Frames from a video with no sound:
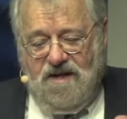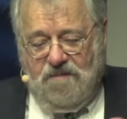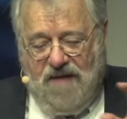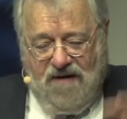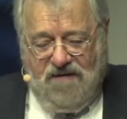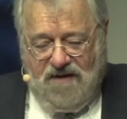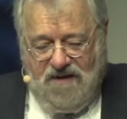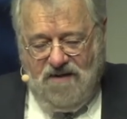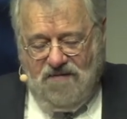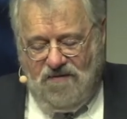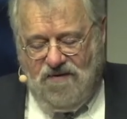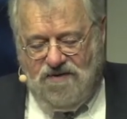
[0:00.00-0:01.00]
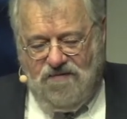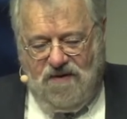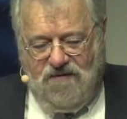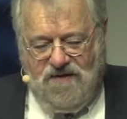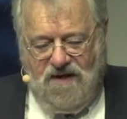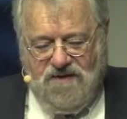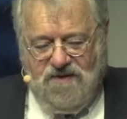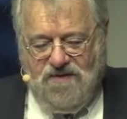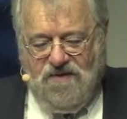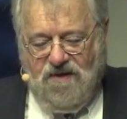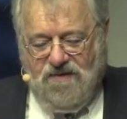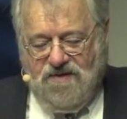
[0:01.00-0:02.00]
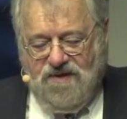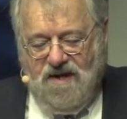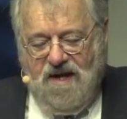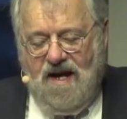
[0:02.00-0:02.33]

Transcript: married, of course, one of Johnson's daughters.